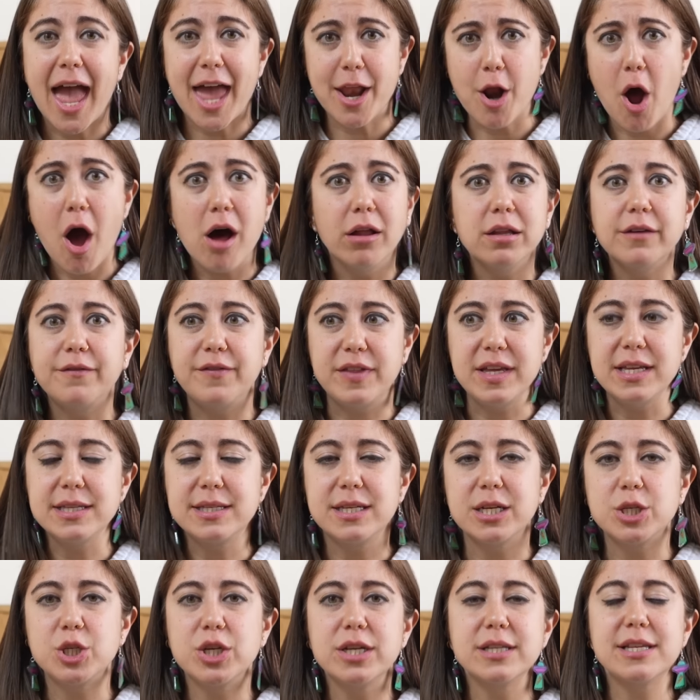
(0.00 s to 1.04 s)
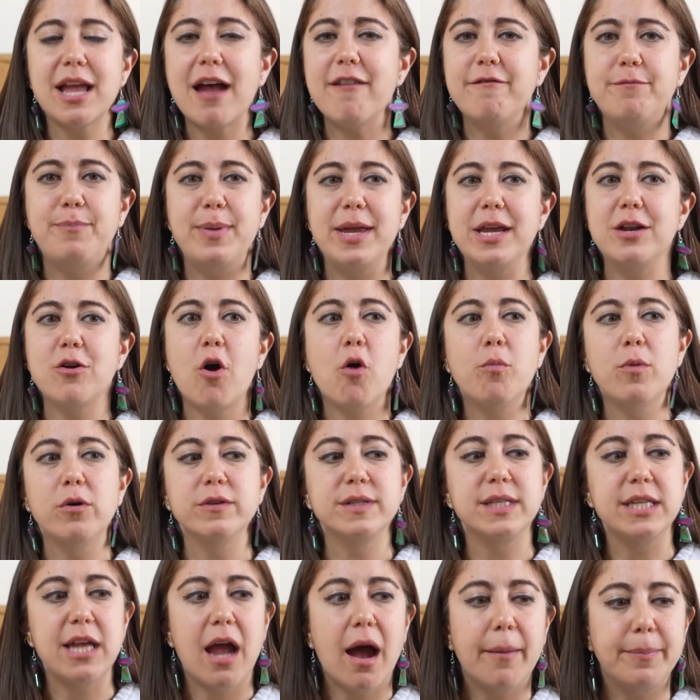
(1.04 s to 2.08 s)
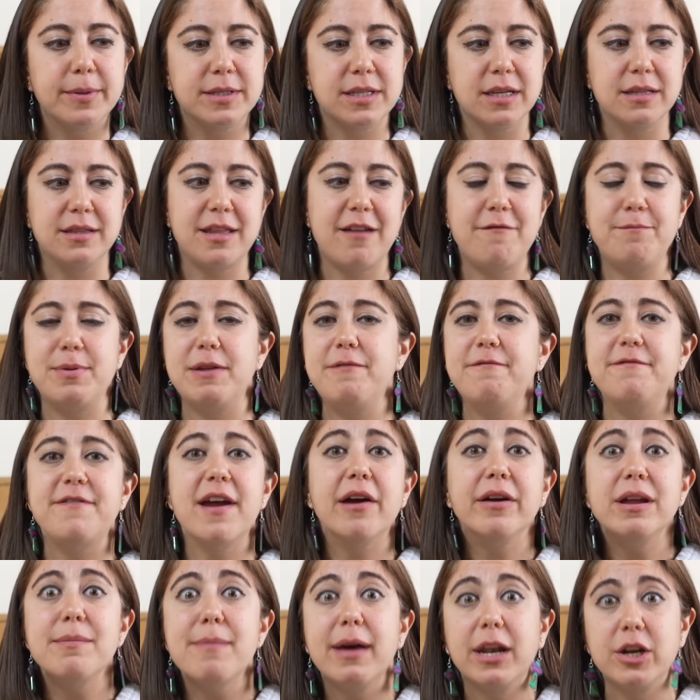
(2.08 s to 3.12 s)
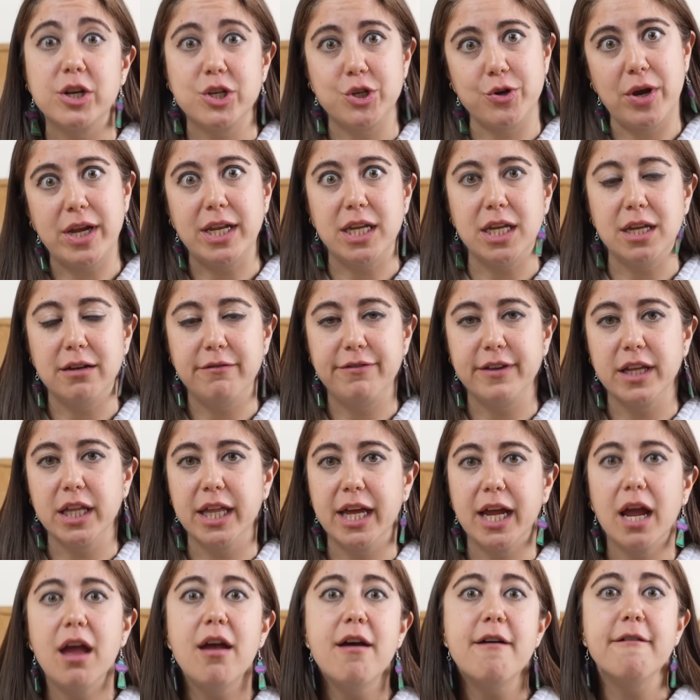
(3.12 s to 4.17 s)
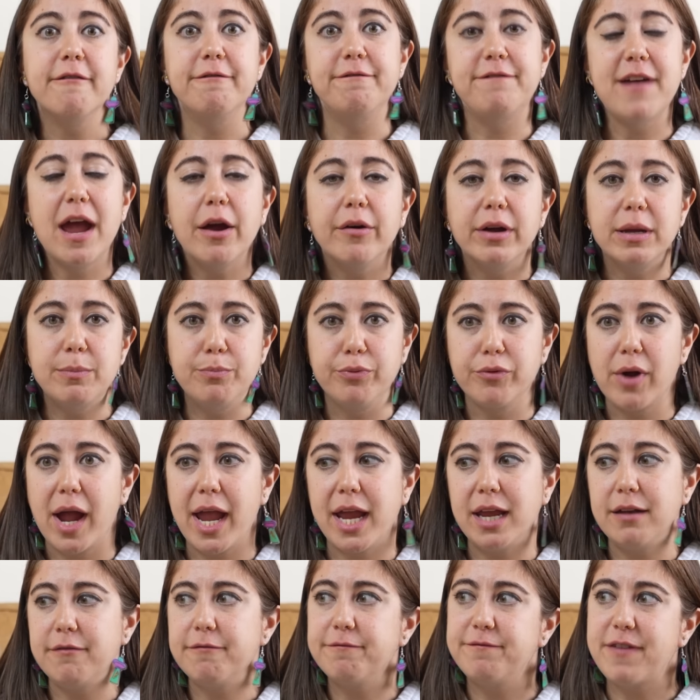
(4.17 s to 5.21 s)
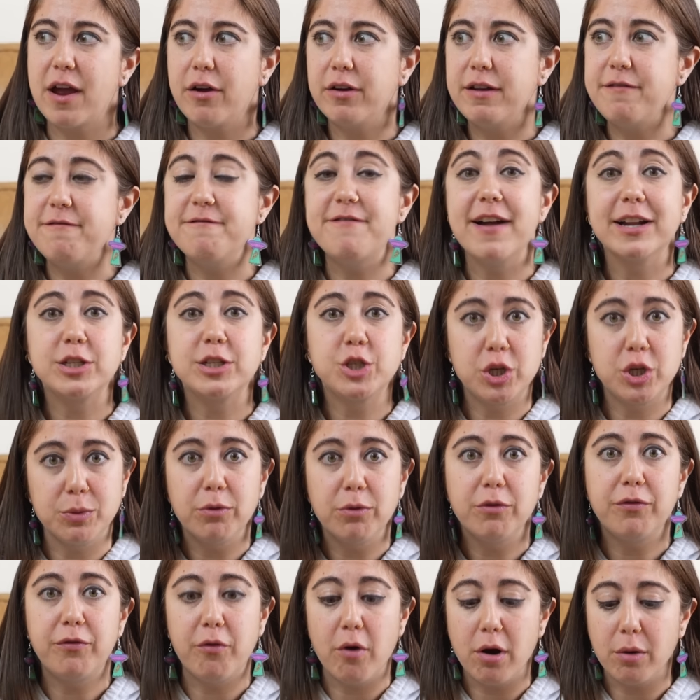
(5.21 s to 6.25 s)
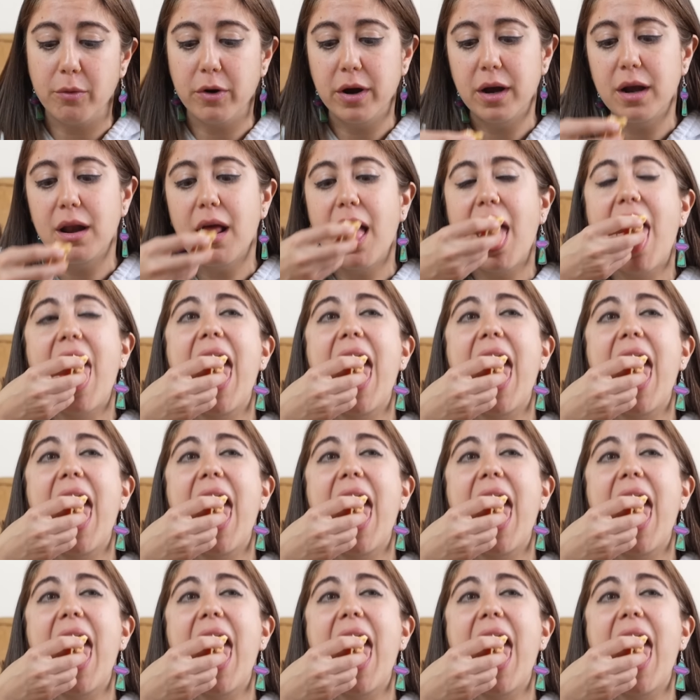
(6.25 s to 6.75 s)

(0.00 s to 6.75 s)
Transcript: And all of these dishes have been almost the opposite. They've been very Mediterranean feeling, very bright, very vegetable forward.